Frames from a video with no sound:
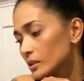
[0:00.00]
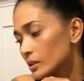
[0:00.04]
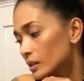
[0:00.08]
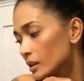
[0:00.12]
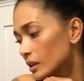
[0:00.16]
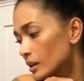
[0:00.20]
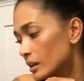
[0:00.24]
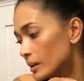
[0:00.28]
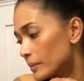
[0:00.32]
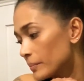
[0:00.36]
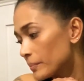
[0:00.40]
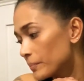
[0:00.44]

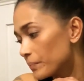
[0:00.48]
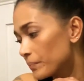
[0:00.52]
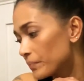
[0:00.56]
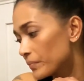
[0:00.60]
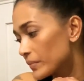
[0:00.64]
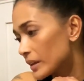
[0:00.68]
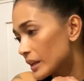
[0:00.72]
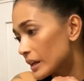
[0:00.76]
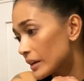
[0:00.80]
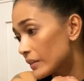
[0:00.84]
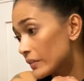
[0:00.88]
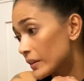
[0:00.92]
And
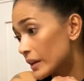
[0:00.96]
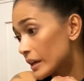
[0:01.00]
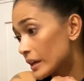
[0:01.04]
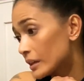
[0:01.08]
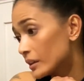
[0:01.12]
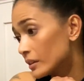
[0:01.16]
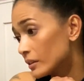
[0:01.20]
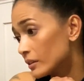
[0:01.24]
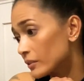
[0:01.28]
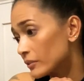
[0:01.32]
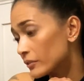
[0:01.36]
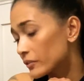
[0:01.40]

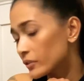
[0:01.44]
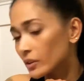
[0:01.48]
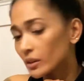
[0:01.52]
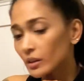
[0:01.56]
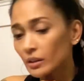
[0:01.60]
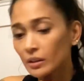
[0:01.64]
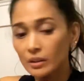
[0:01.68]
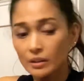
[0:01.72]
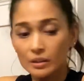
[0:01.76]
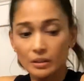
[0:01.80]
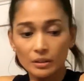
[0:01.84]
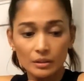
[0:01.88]
then
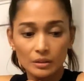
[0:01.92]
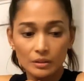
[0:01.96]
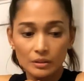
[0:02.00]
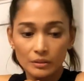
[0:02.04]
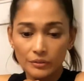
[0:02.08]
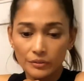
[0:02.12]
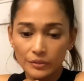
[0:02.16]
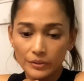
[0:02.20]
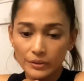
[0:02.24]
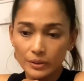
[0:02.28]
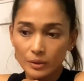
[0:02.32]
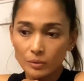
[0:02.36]
for
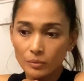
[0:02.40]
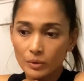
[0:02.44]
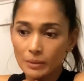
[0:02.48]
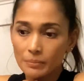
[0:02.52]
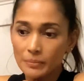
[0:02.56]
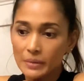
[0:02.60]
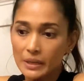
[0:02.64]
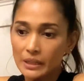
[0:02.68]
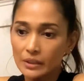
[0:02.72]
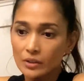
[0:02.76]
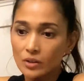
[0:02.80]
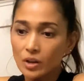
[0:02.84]
the
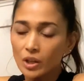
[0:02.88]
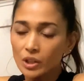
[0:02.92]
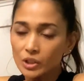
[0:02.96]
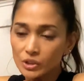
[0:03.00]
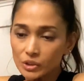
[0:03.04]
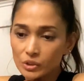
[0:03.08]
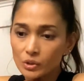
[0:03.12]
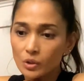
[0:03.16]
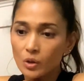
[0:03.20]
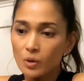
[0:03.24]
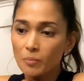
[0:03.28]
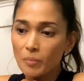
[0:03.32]
women
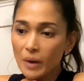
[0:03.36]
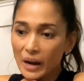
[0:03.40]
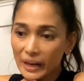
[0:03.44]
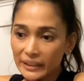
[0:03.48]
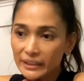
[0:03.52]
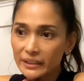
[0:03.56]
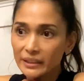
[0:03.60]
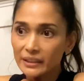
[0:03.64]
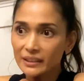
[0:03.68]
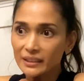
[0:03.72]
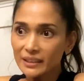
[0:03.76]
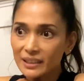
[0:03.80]
also
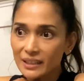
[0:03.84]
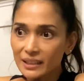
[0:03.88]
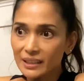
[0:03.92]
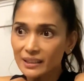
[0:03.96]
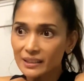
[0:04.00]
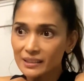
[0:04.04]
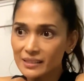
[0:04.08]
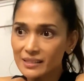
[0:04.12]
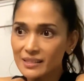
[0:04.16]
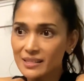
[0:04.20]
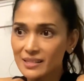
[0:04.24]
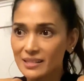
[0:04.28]
buying
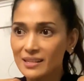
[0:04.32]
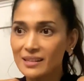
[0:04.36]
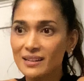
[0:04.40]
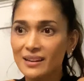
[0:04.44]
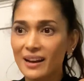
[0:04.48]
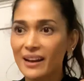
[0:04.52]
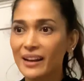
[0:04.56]
guns,